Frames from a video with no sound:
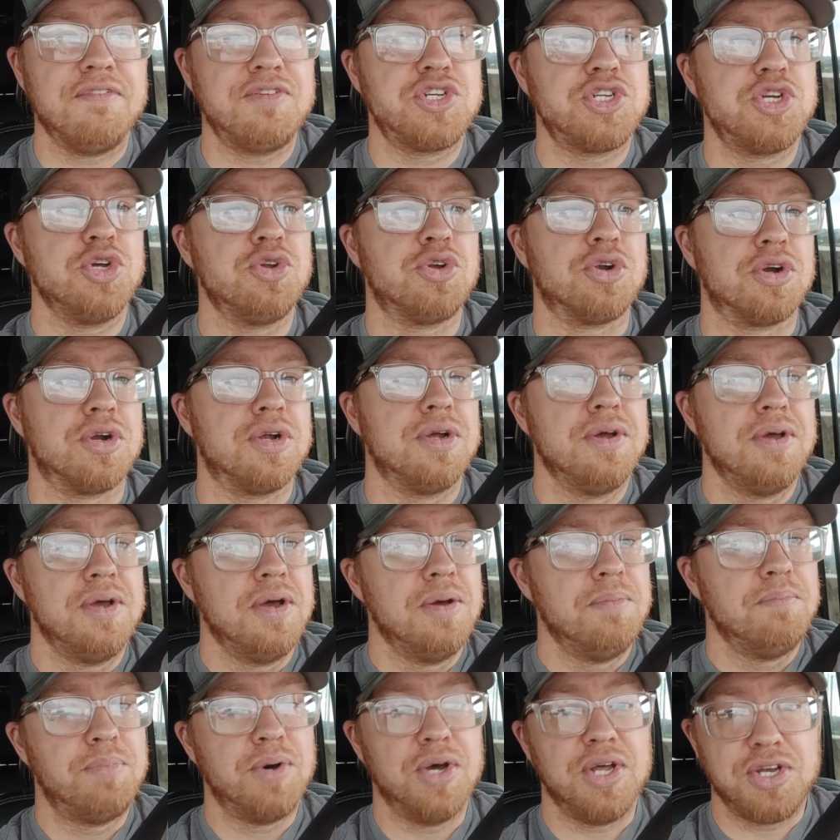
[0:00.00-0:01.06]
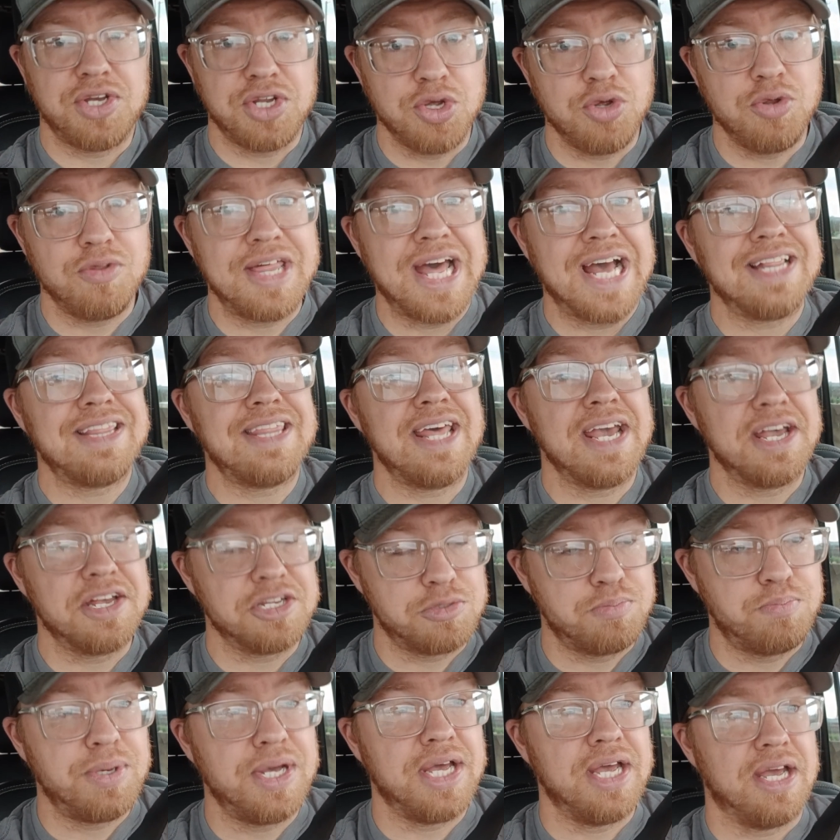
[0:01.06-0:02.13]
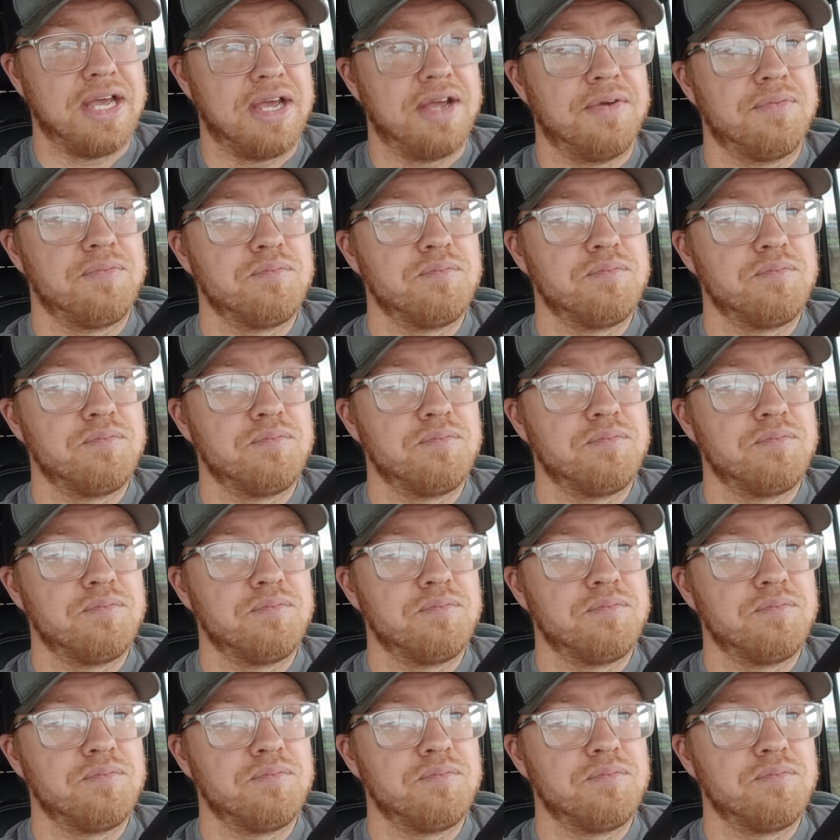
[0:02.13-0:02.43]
shooter. But dude, that thing is big.